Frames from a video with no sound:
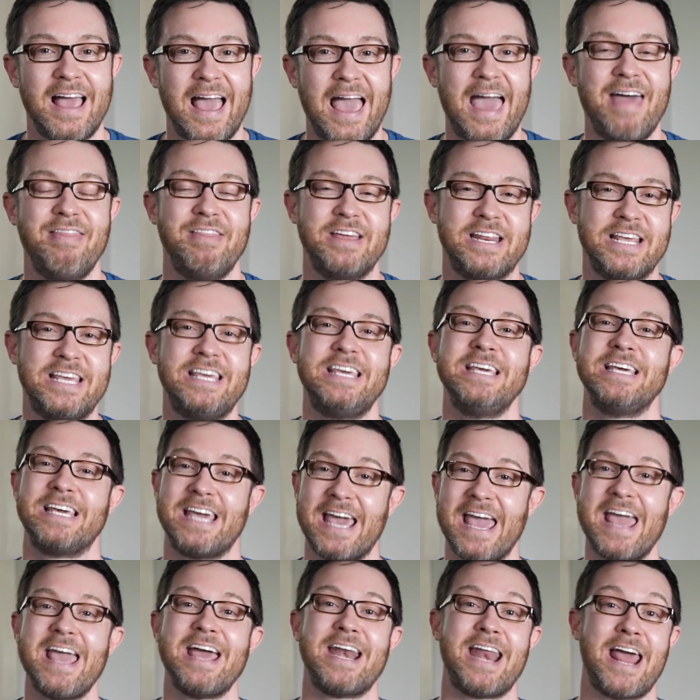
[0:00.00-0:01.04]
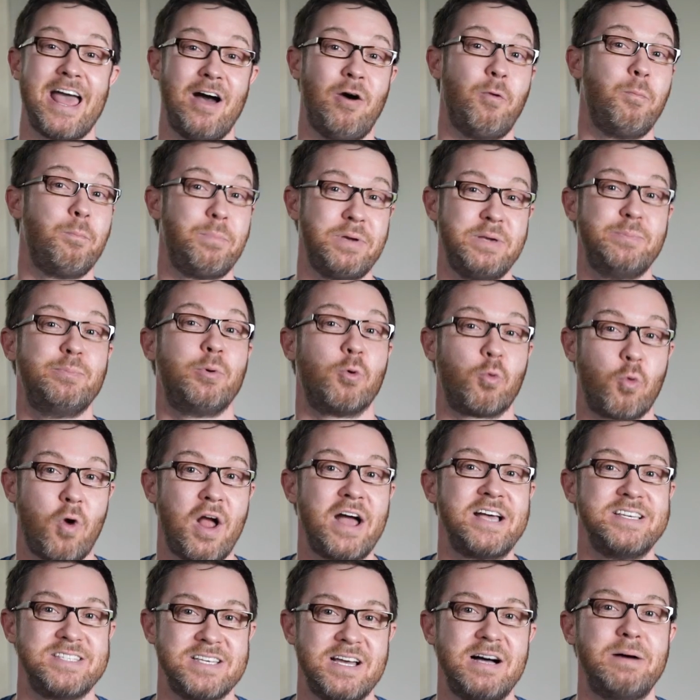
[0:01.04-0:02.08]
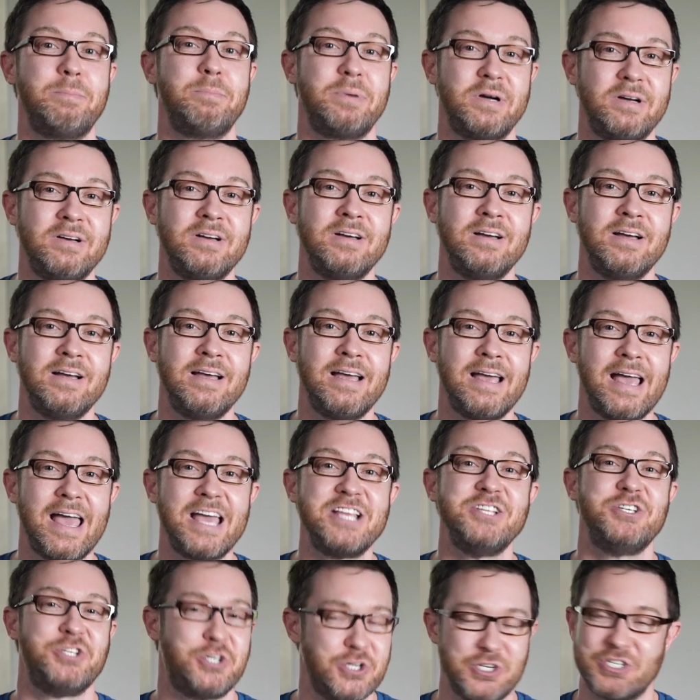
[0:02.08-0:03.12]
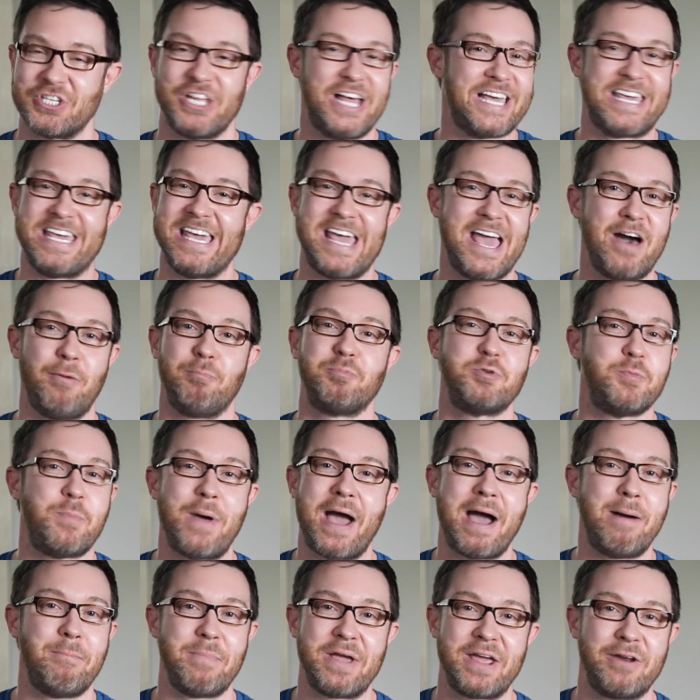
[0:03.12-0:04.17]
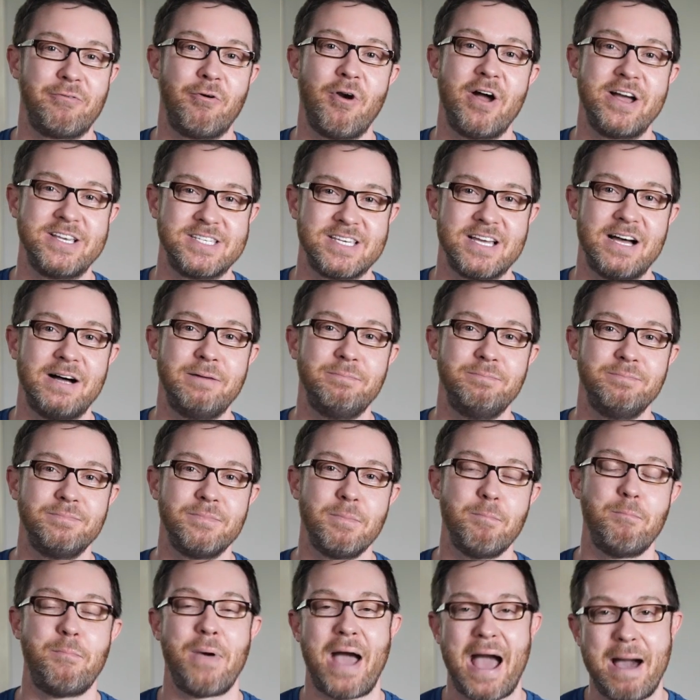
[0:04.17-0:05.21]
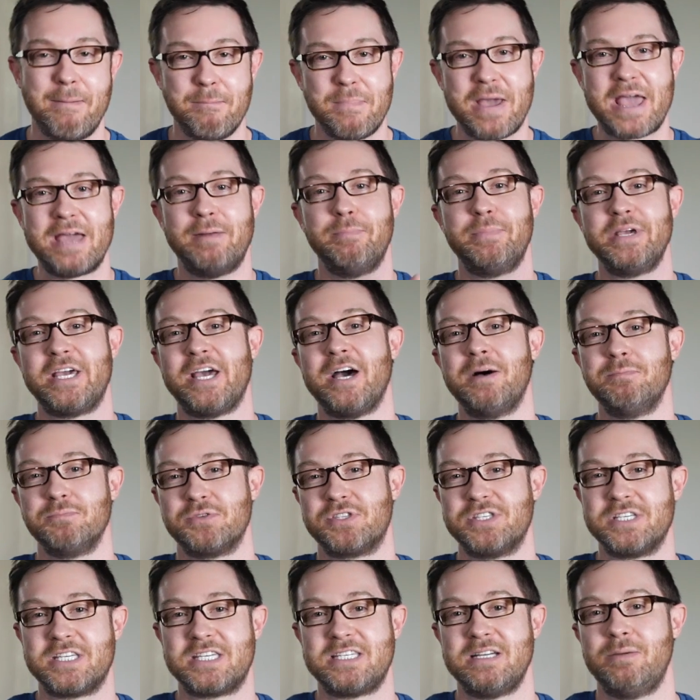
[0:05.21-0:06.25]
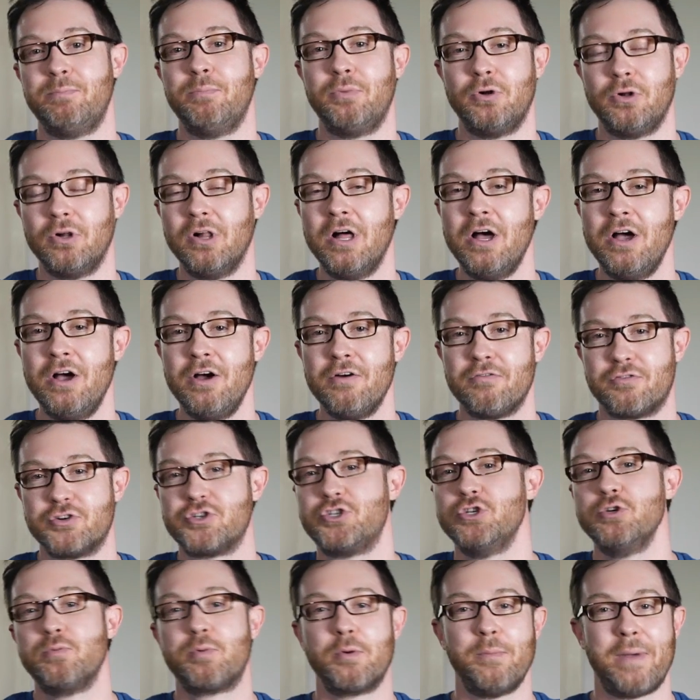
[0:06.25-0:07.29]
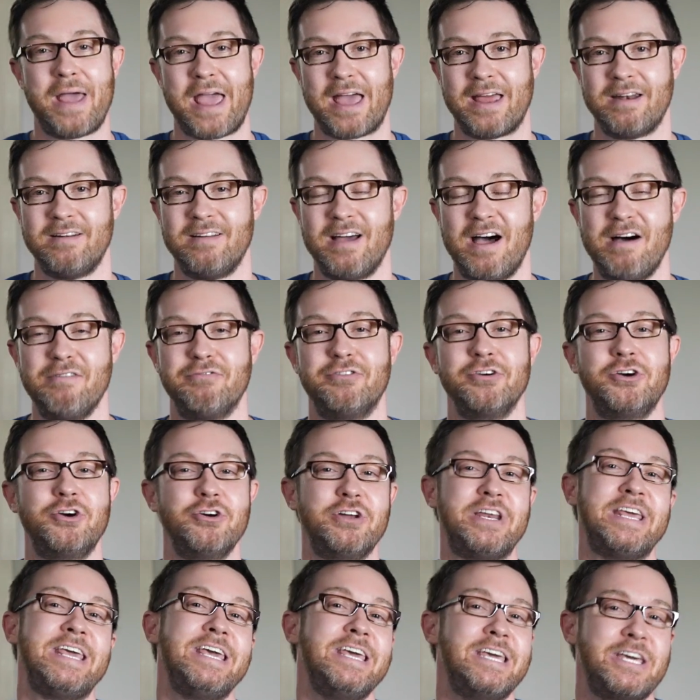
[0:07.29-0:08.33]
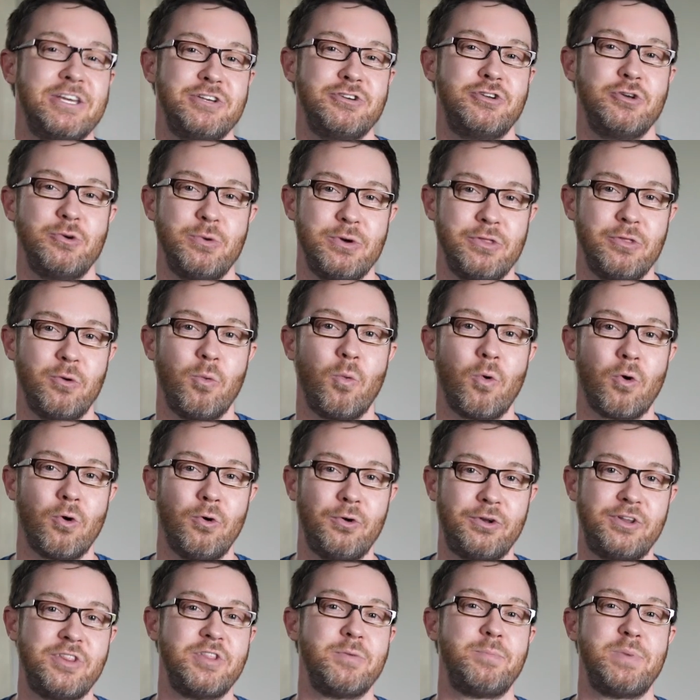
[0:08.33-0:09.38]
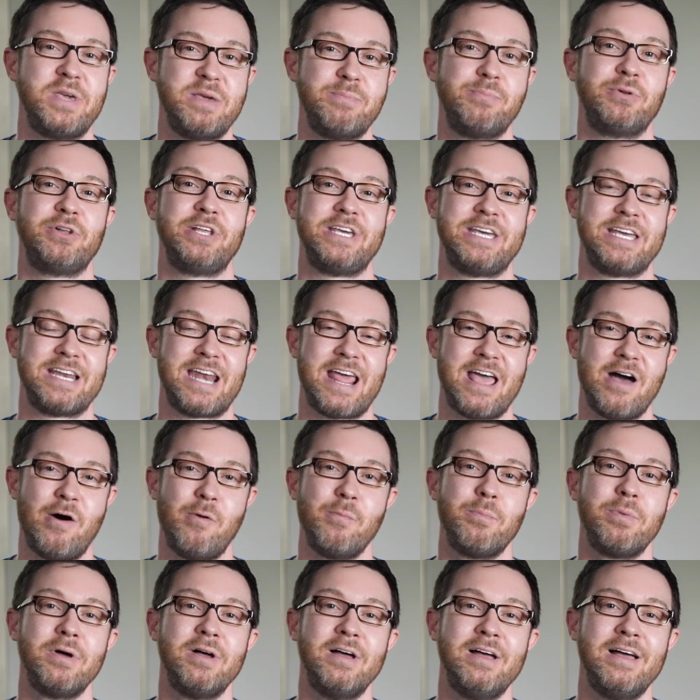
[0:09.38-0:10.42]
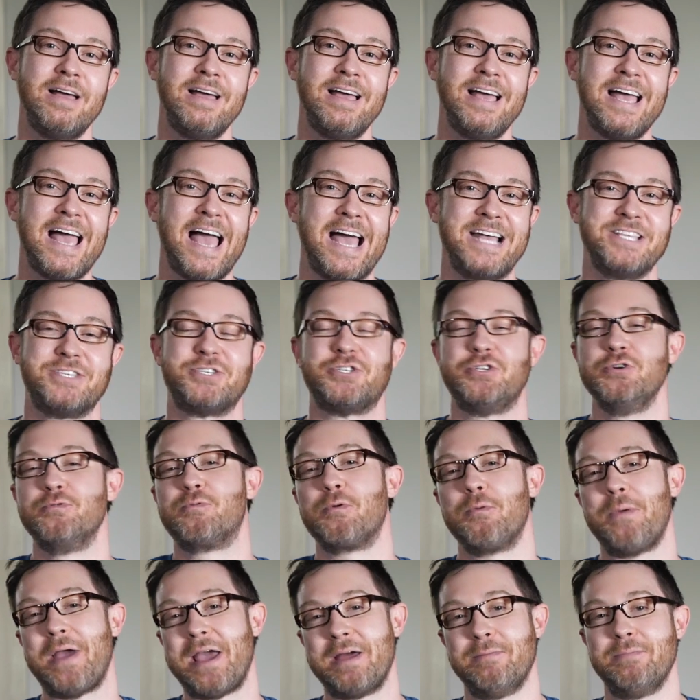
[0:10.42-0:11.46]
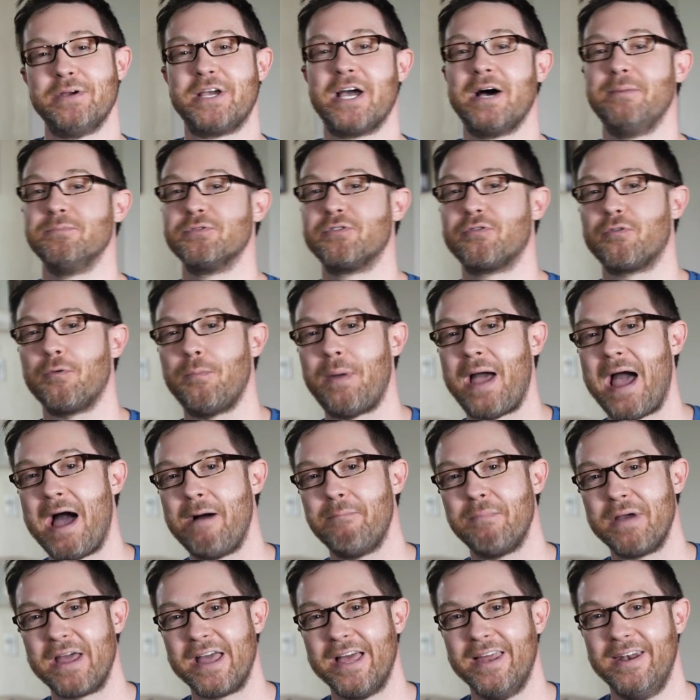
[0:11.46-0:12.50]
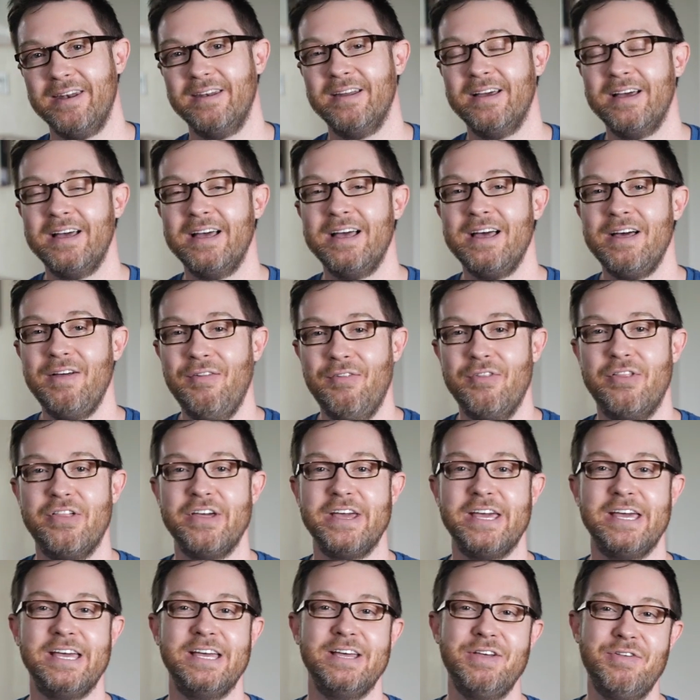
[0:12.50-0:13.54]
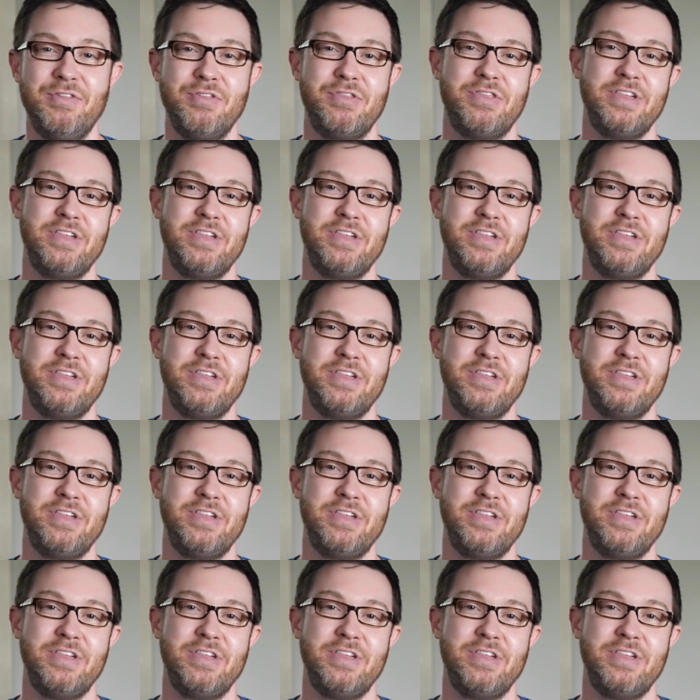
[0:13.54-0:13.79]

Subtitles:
and that he can help people rise up, just like he helped Batman rise up. Batman becomes the symbol for Superman of the good he can do in the world and the people he can help. And Superman becomes for Batman the